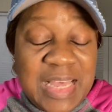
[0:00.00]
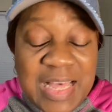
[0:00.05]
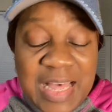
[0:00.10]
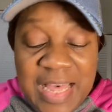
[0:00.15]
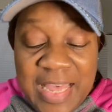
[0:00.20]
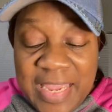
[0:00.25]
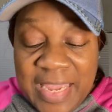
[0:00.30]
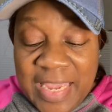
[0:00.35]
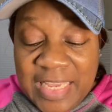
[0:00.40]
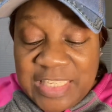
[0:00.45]

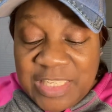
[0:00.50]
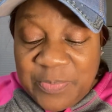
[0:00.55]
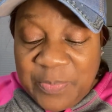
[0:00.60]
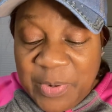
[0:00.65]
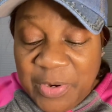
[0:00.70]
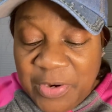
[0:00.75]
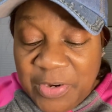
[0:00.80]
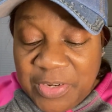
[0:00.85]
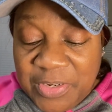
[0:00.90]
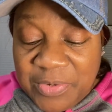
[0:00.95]
an
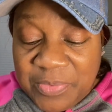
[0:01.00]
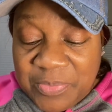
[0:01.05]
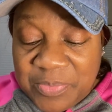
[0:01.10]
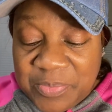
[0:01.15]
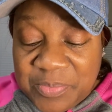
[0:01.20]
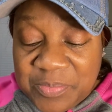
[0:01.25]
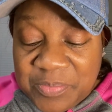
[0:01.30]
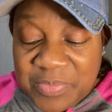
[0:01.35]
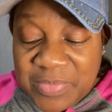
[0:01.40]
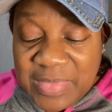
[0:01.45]
Expert,
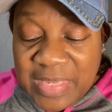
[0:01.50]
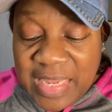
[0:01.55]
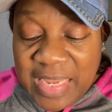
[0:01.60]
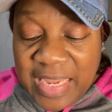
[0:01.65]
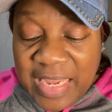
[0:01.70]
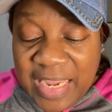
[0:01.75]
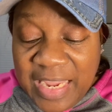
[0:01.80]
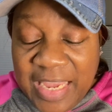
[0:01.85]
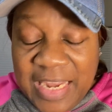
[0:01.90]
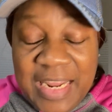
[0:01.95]

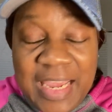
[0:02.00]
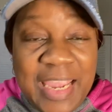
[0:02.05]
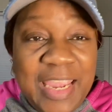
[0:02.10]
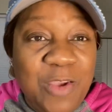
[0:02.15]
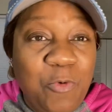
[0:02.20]
and a